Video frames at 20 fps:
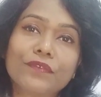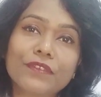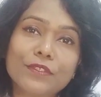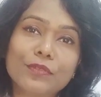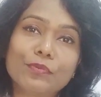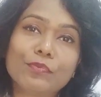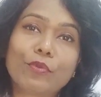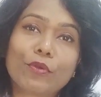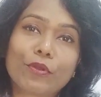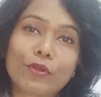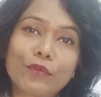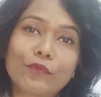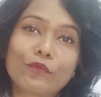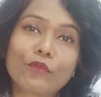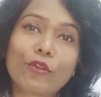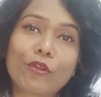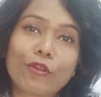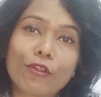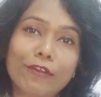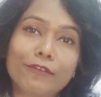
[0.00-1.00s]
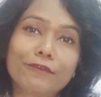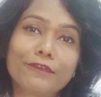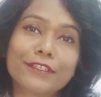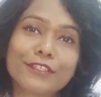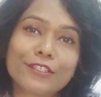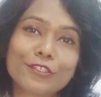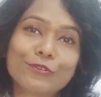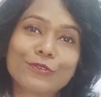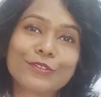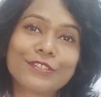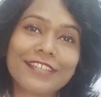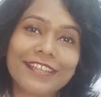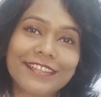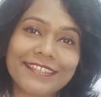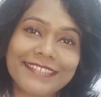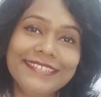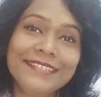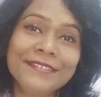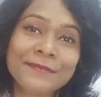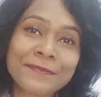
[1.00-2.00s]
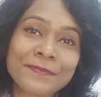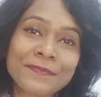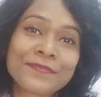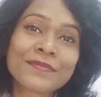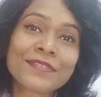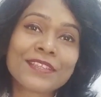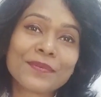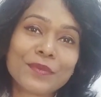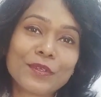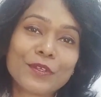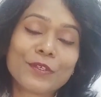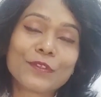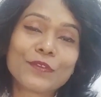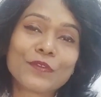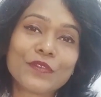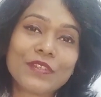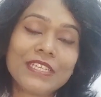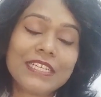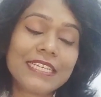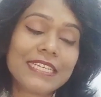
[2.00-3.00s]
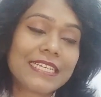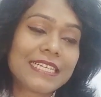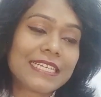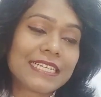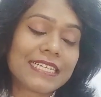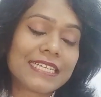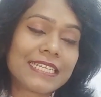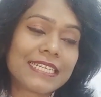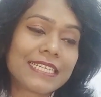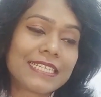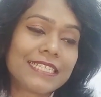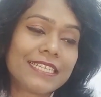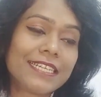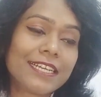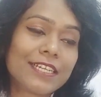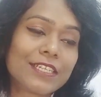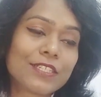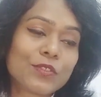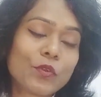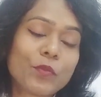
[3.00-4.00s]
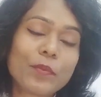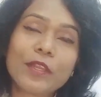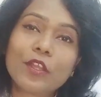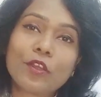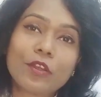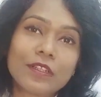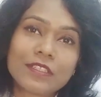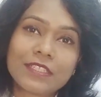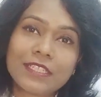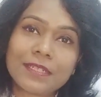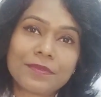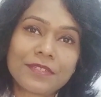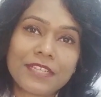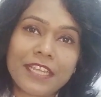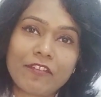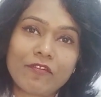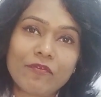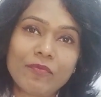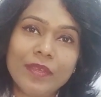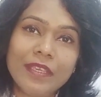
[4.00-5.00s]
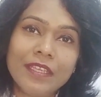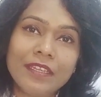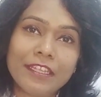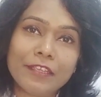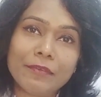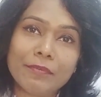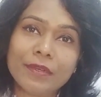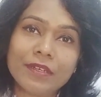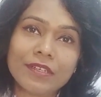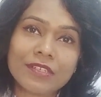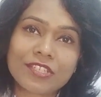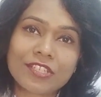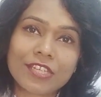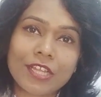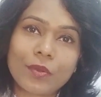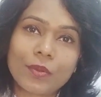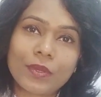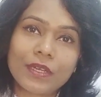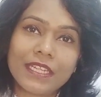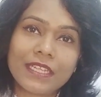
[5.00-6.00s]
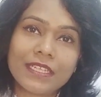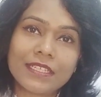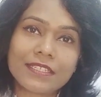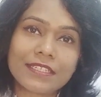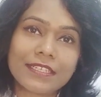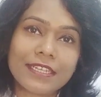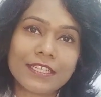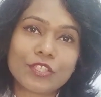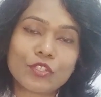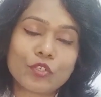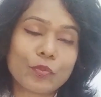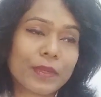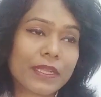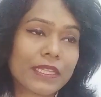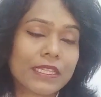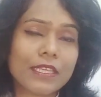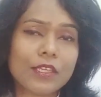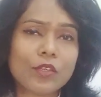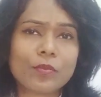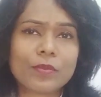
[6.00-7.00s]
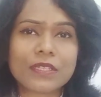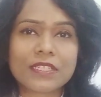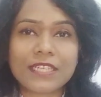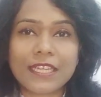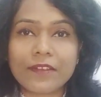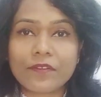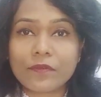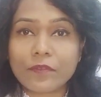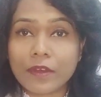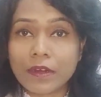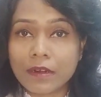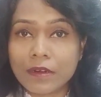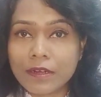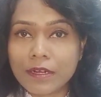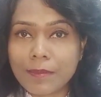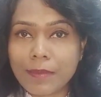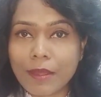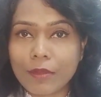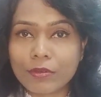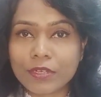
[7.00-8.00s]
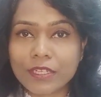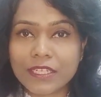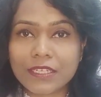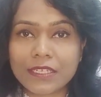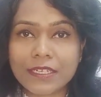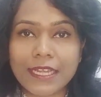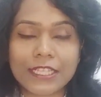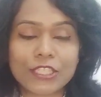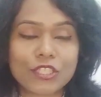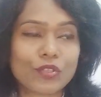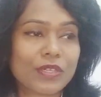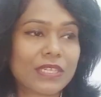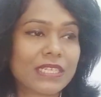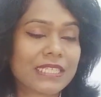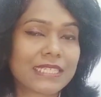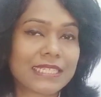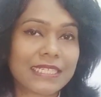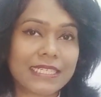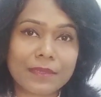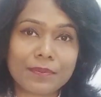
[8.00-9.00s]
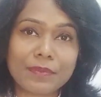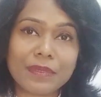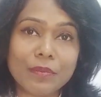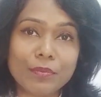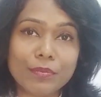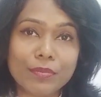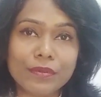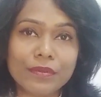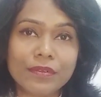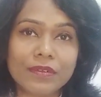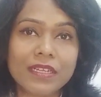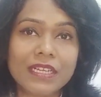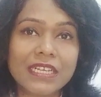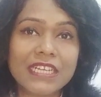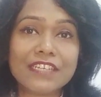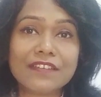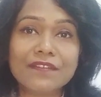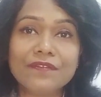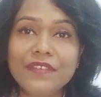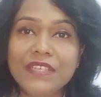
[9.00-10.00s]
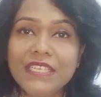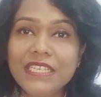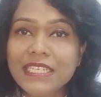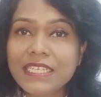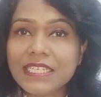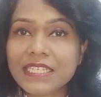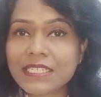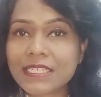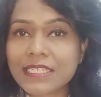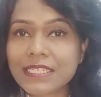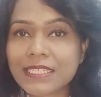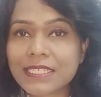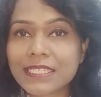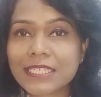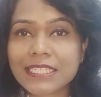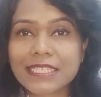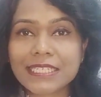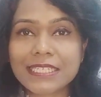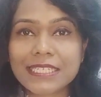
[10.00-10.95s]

is important for all of us to study, because there are so many concepts have been emerged nowadays. Naturopathy, you must have heard about it, naturalistic people, vegan